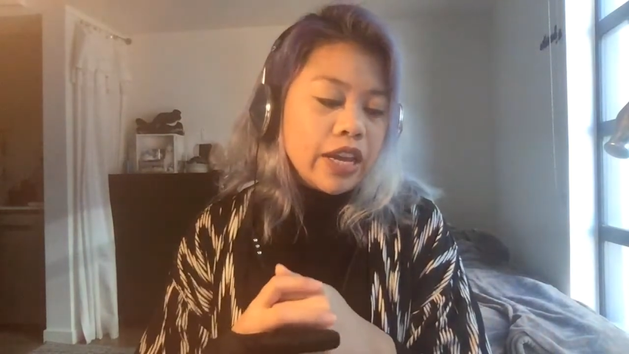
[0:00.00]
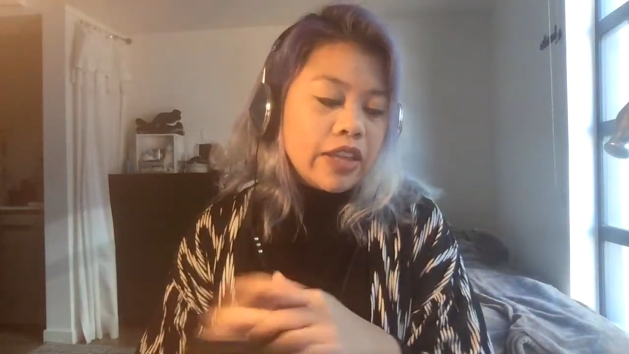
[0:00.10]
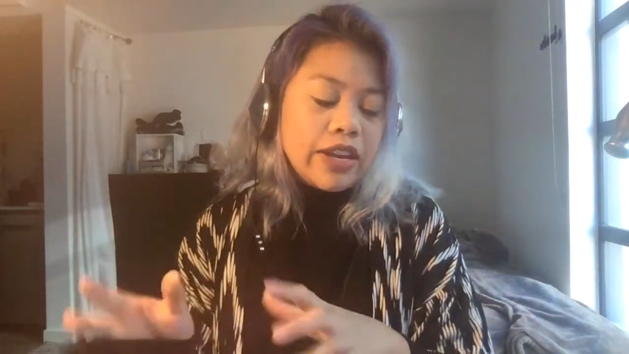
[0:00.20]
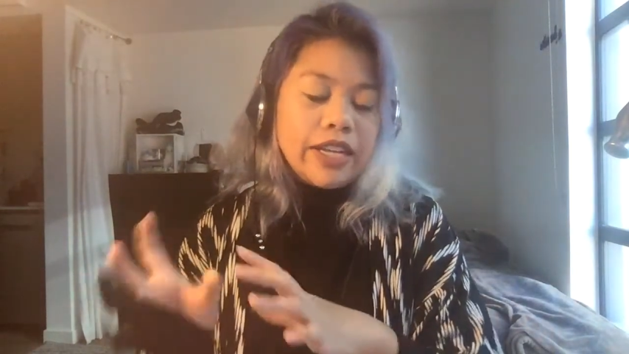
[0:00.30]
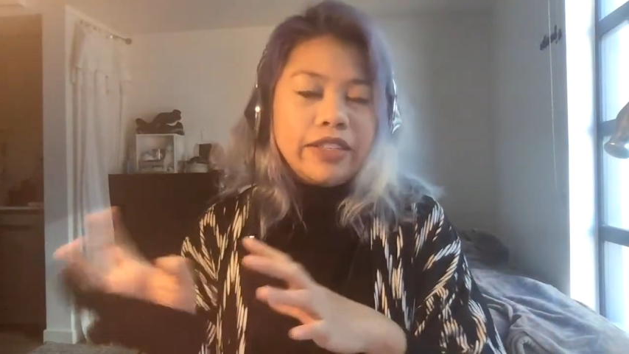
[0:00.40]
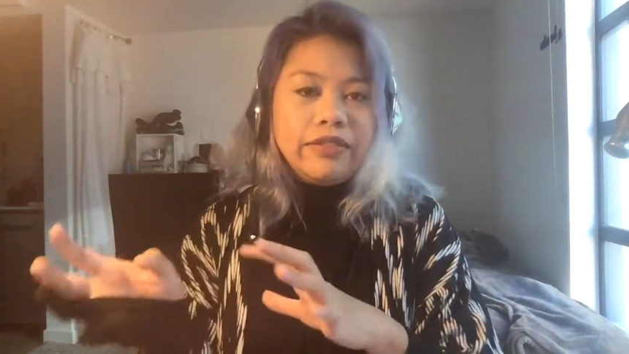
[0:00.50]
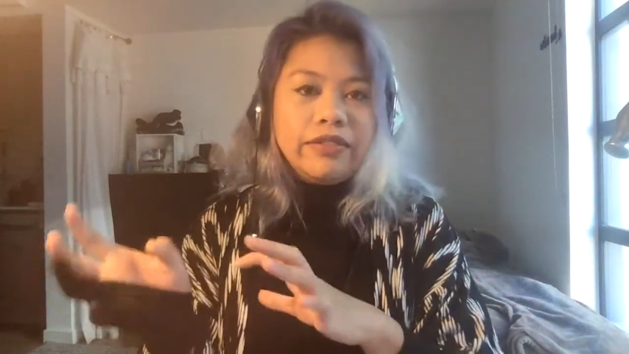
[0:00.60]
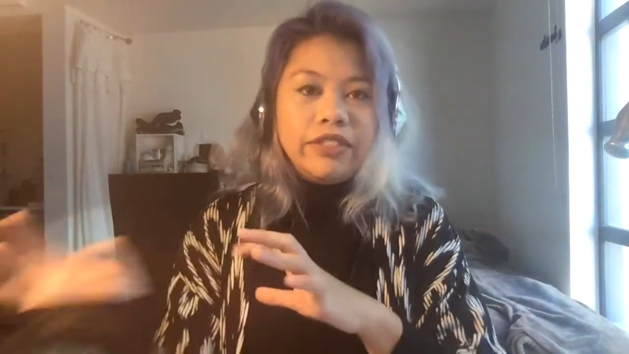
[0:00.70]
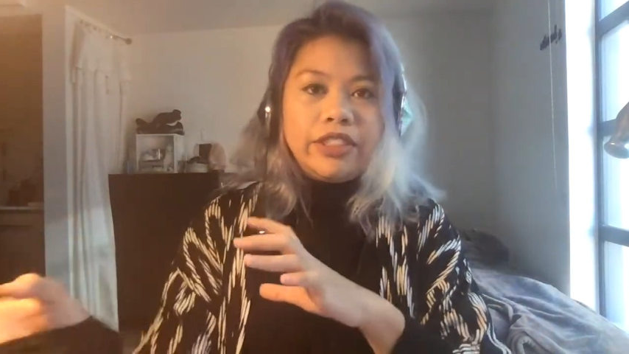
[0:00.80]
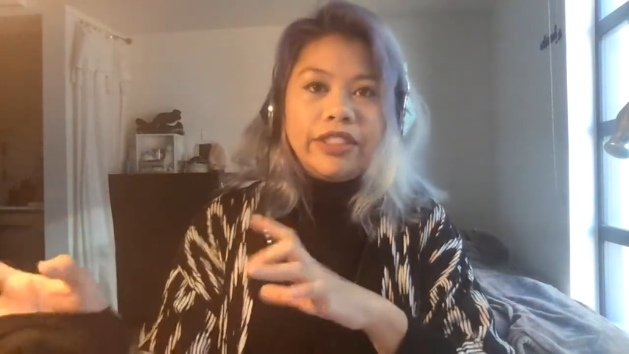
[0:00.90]
and then I
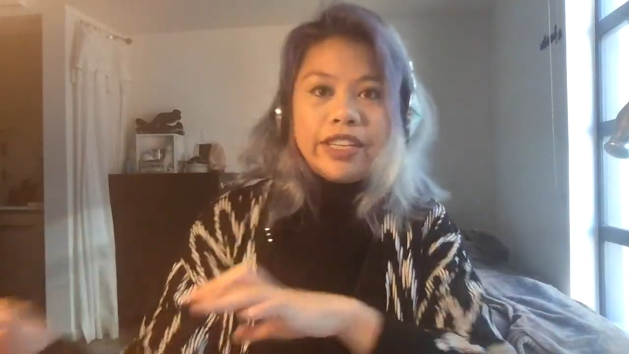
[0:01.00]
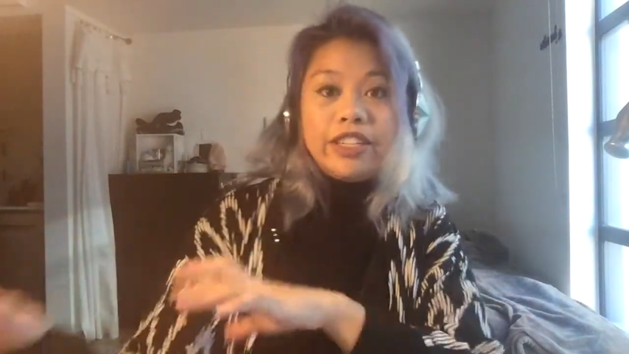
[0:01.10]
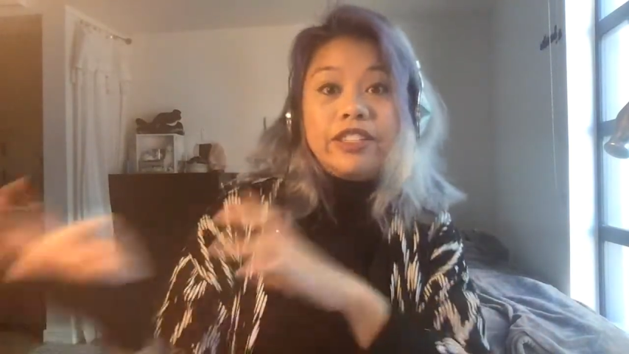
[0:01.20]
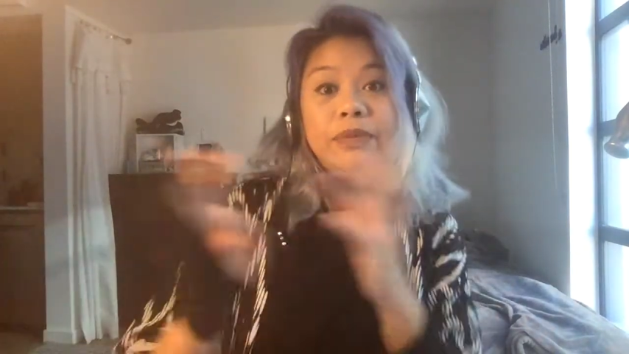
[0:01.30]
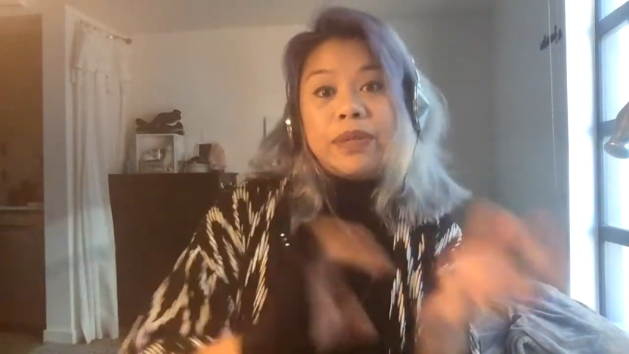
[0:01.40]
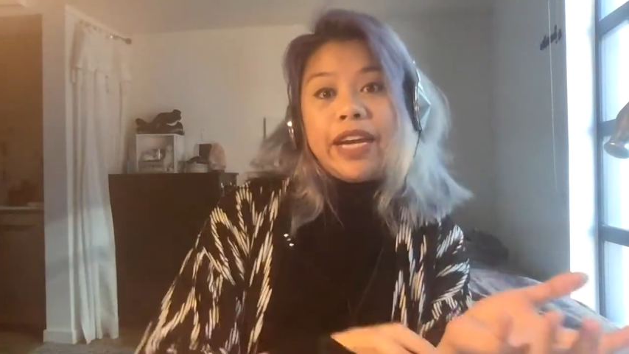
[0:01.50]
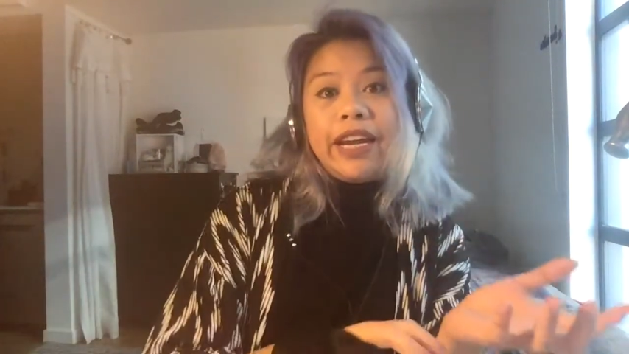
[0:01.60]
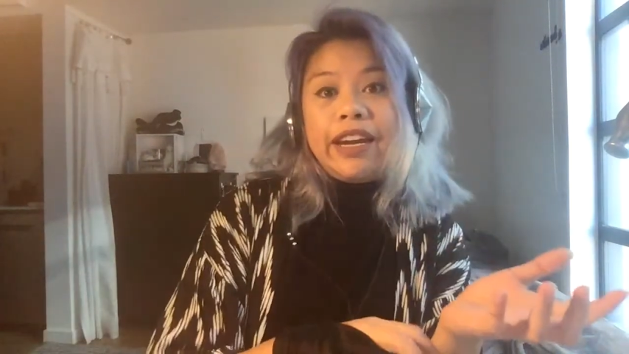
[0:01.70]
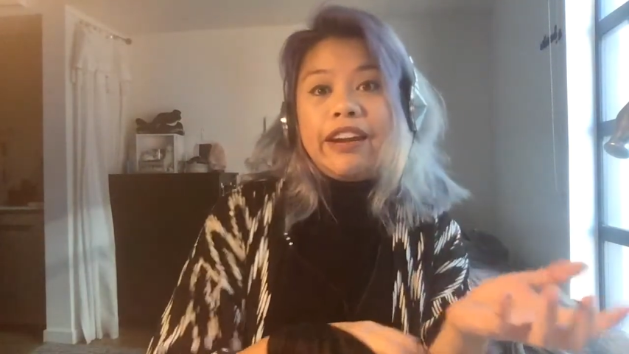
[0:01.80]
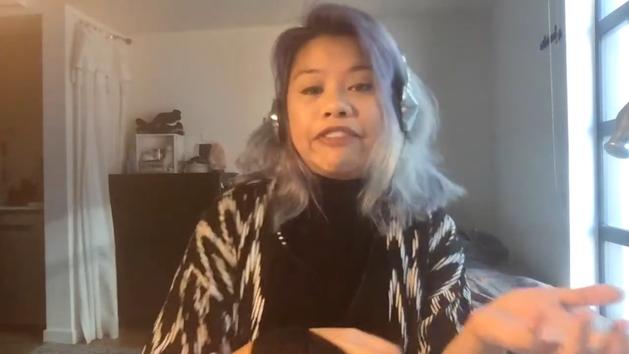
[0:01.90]
can
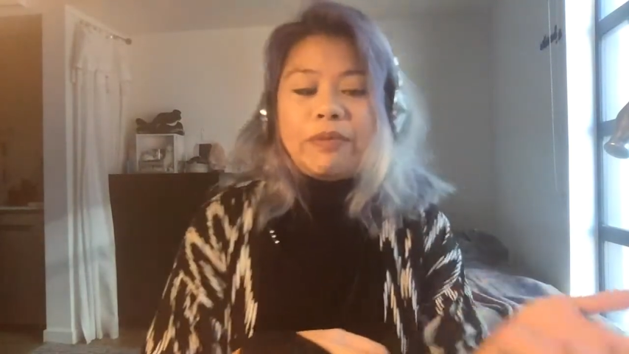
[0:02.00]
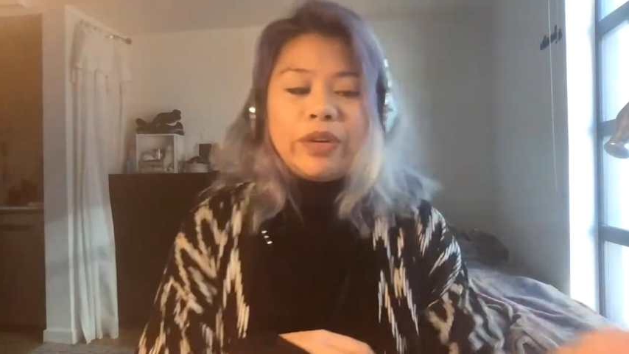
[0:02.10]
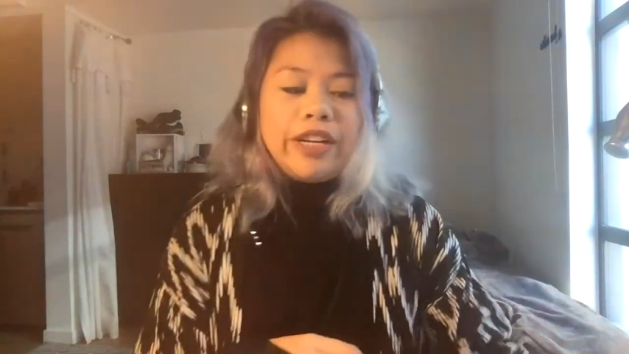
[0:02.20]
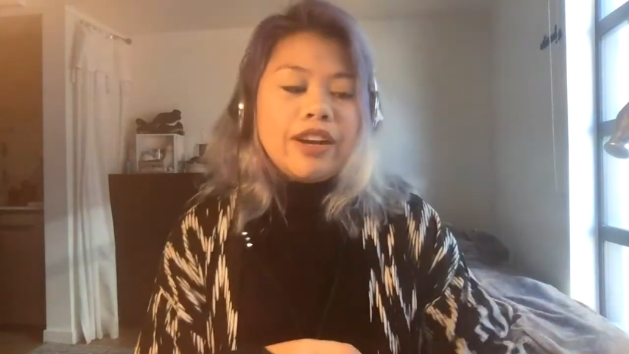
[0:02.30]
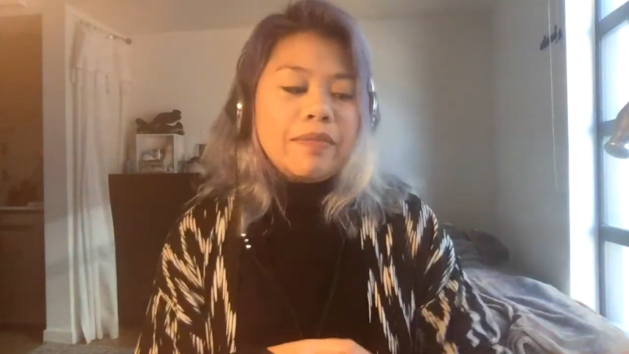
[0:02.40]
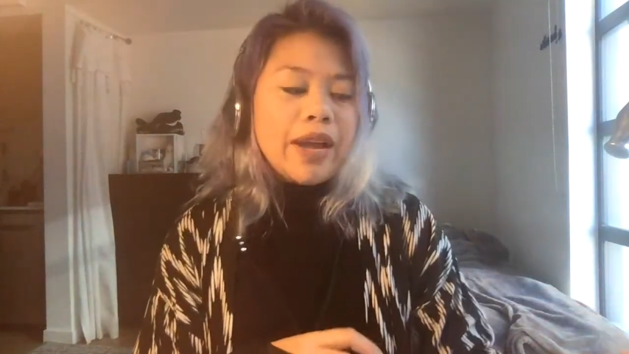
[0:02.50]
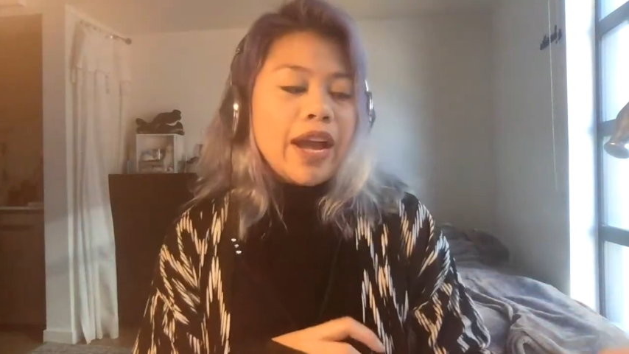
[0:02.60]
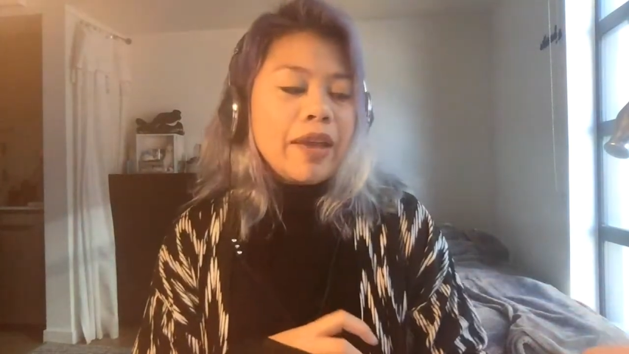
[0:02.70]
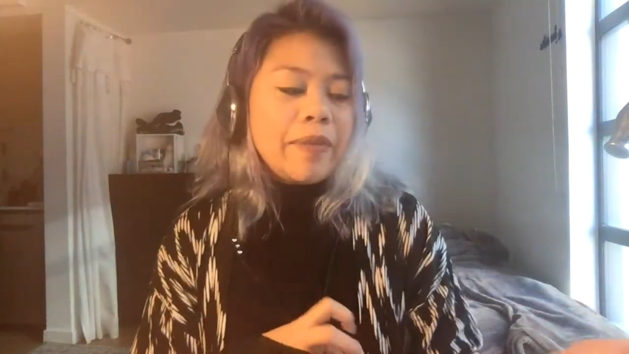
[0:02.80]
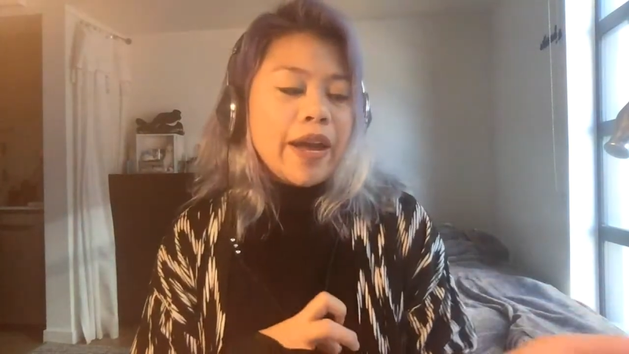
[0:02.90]
duplicate it if I'm working on
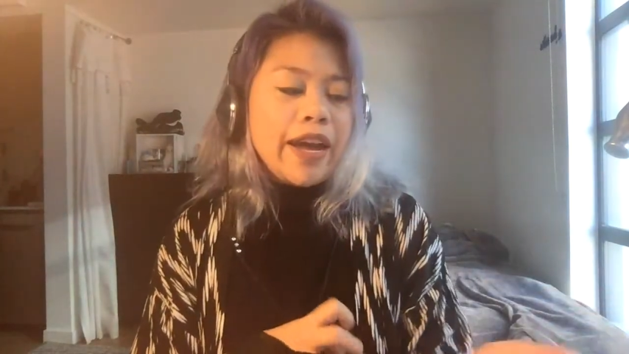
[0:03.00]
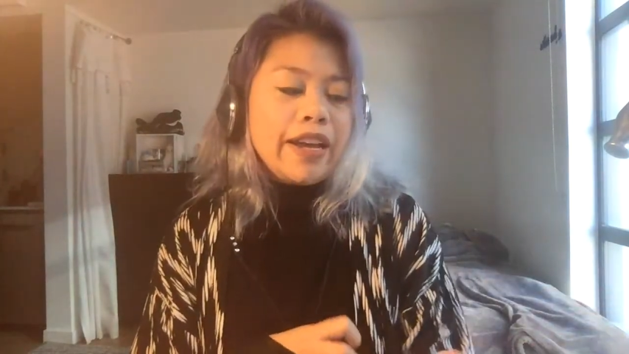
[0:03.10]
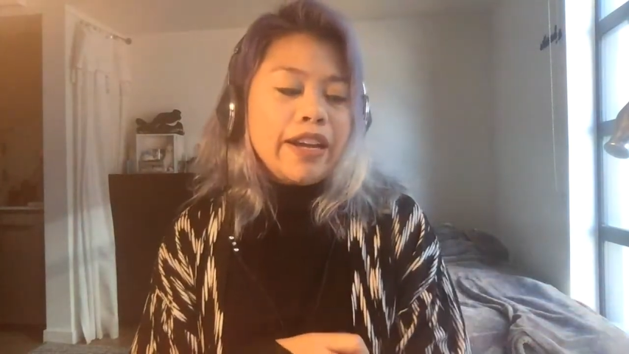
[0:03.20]
my iPad,